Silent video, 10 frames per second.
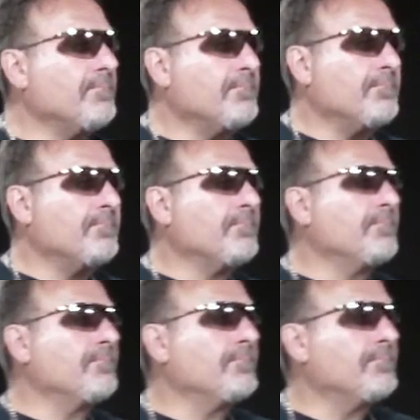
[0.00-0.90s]

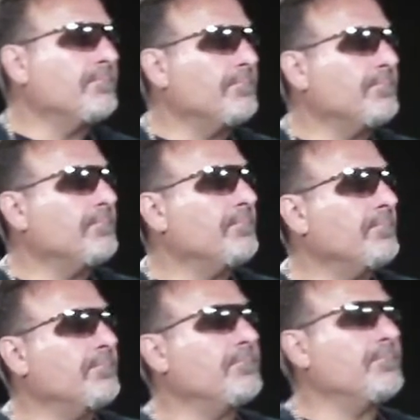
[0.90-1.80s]

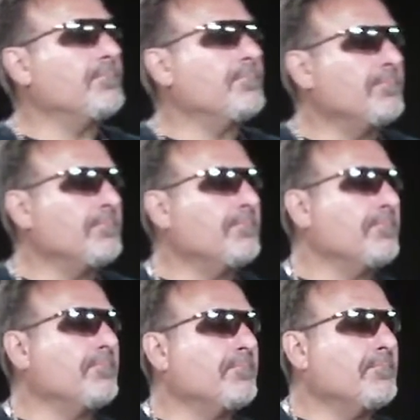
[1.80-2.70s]

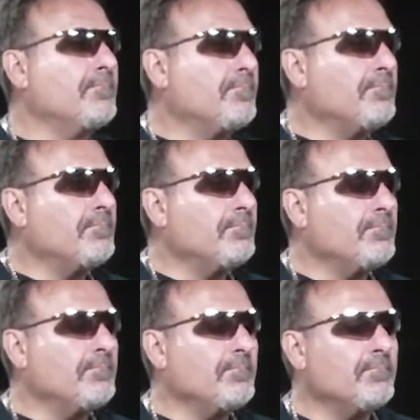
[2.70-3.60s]

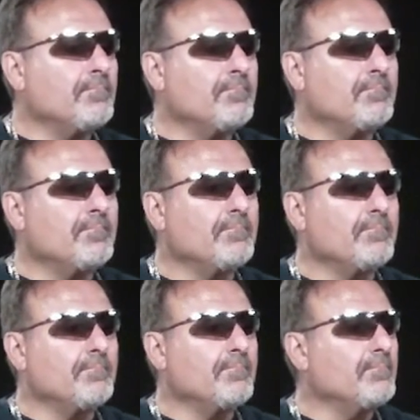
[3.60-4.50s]

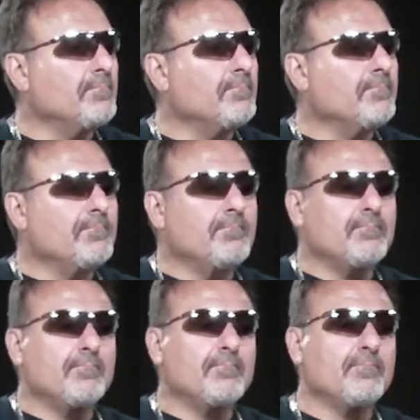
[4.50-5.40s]

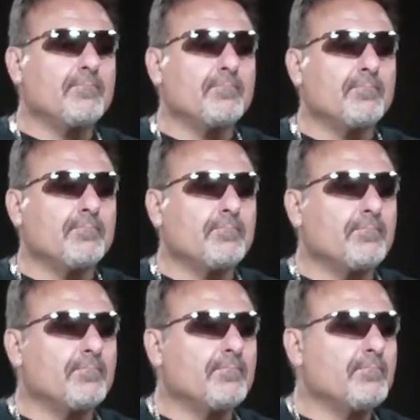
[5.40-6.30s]

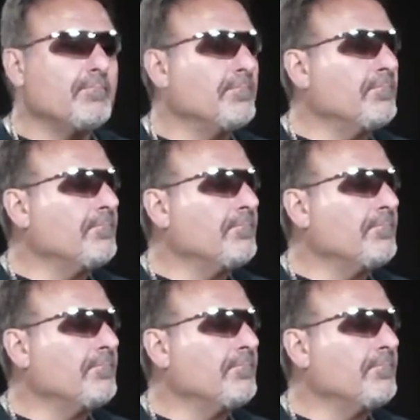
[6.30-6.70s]
This person isn't speaking.